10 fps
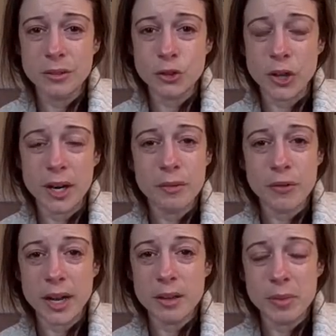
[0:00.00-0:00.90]
try to
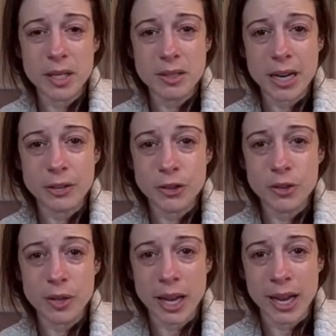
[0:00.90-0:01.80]
find the best doctor
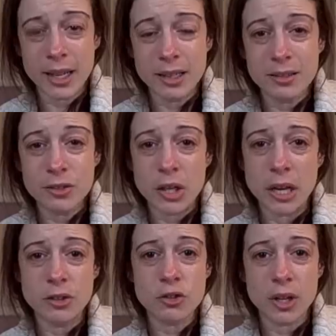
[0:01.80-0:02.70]
you can
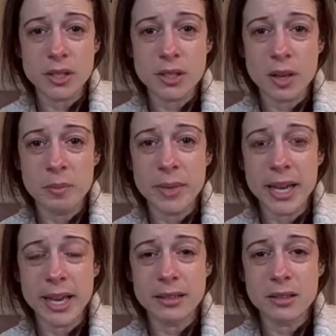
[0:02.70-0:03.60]
and trust them
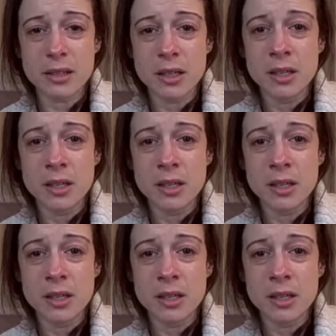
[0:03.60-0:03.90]
and